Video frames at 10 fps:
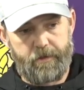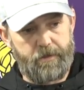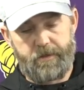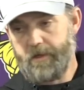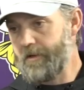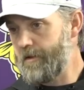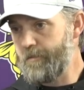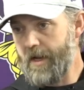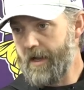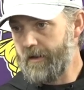continue to
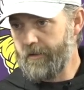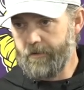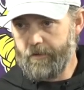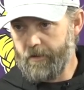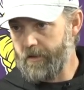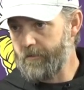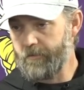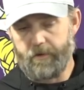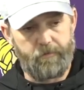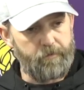battle
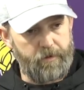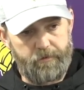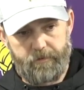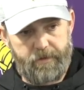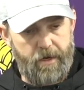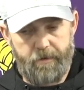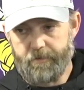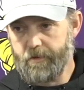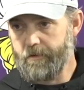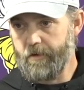when
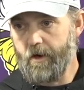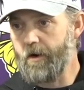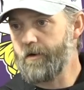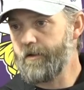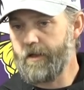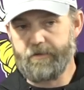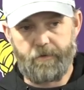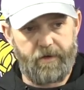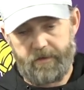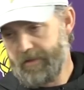times are harder. That's
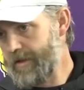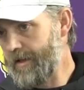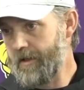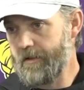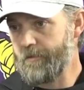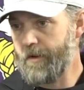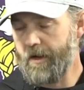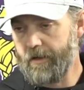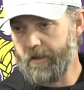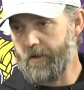when he's sticking in the
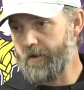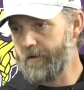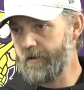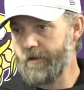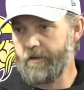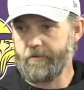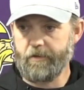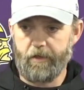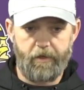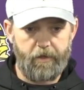pocket longer. He's